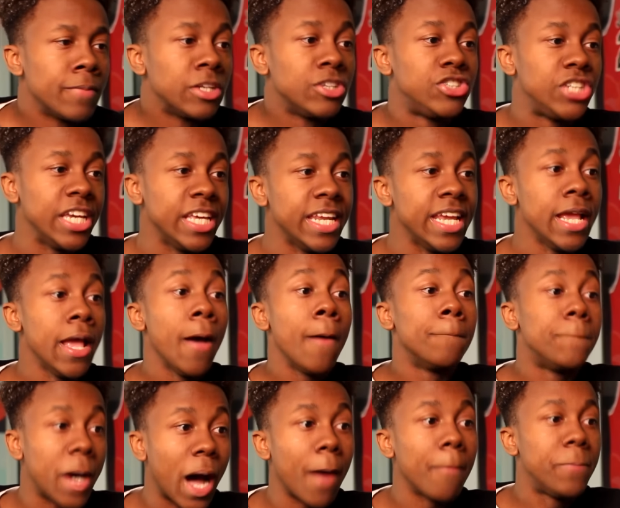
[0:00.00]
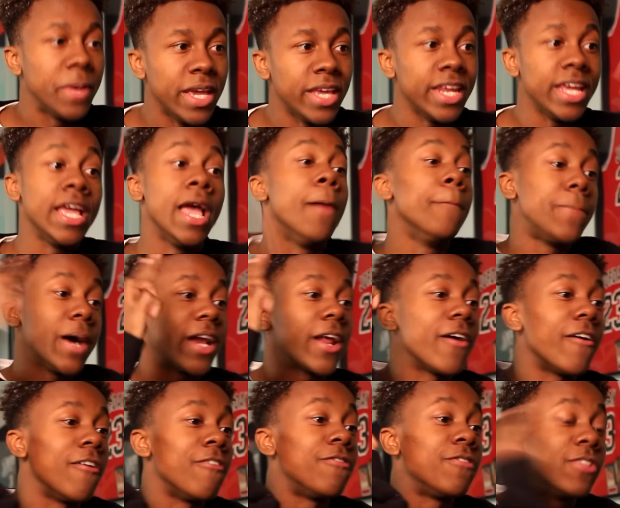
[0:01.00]
Genie, Bobini,
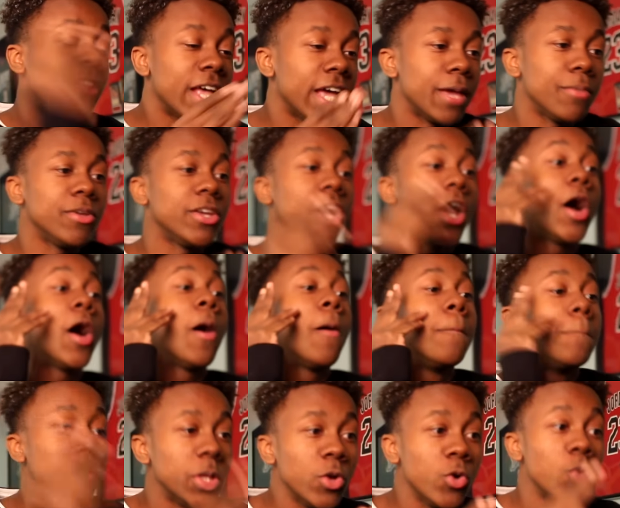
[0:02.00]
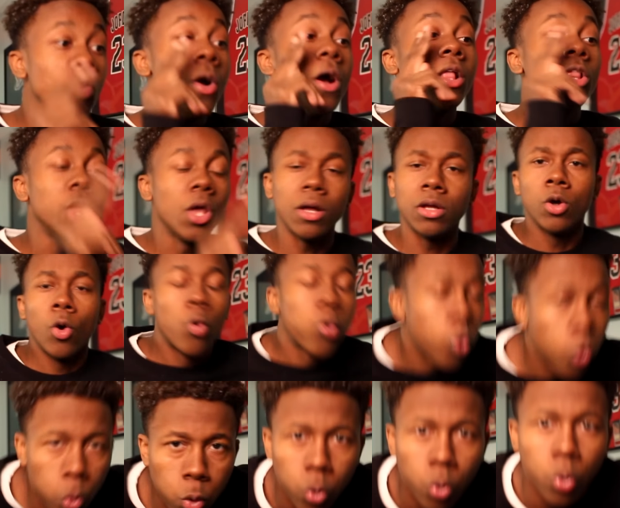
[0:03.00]
about to flame ya, blue.
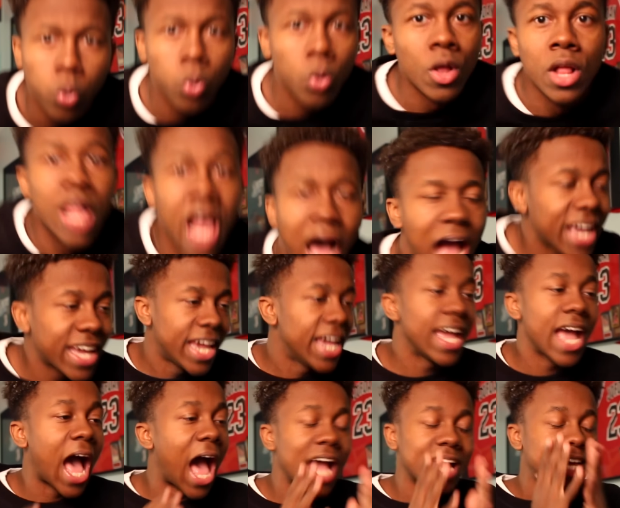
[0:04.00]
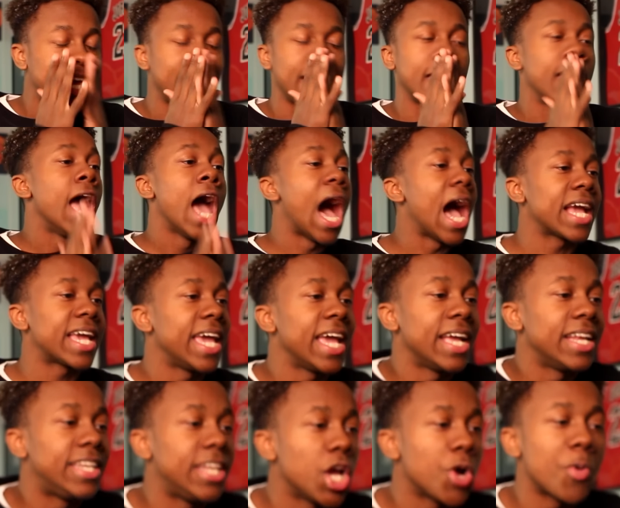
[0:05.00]
I
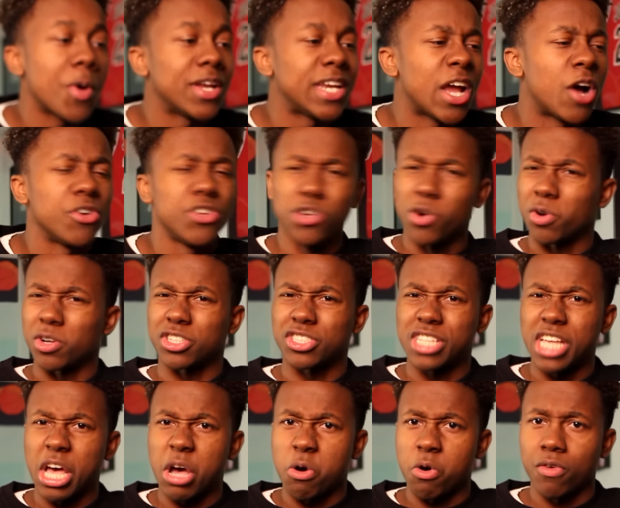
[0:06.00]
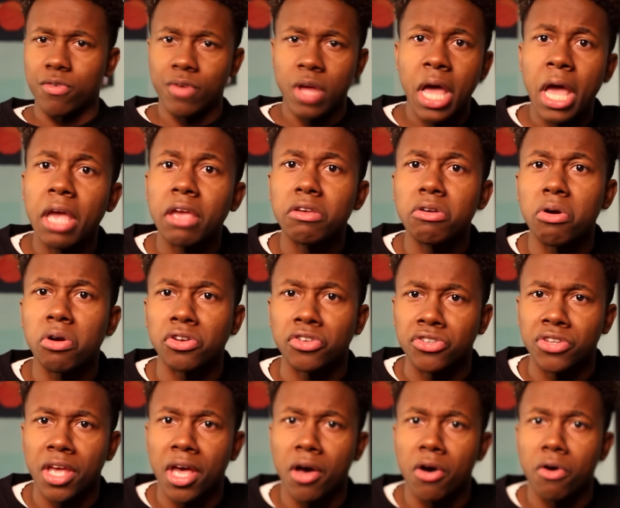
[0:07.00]
can't deal right now. Yourself.
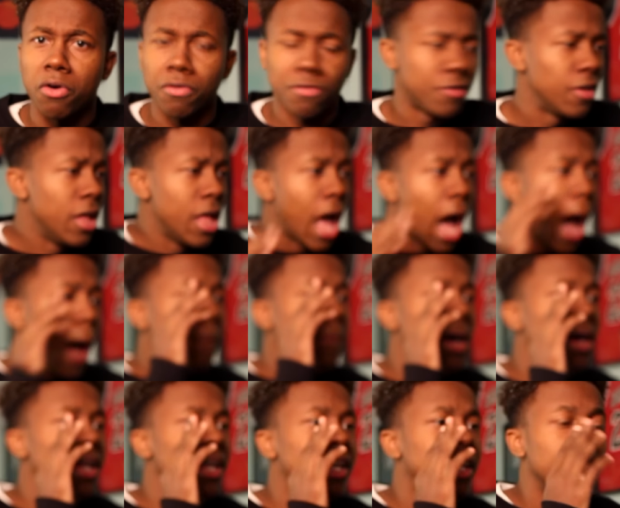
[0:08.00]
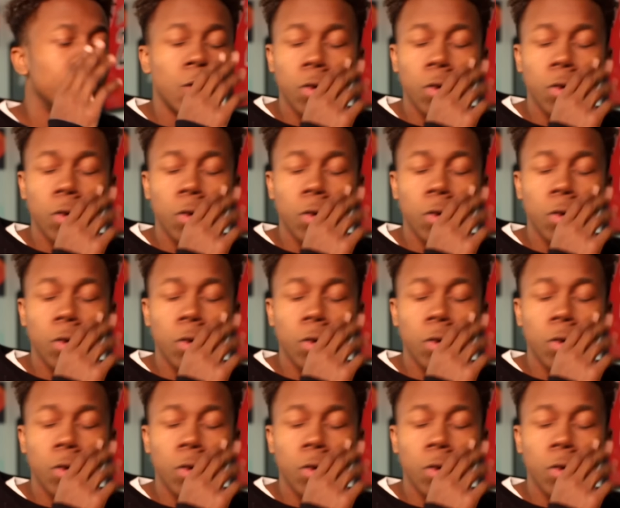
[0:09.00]
I'm about to.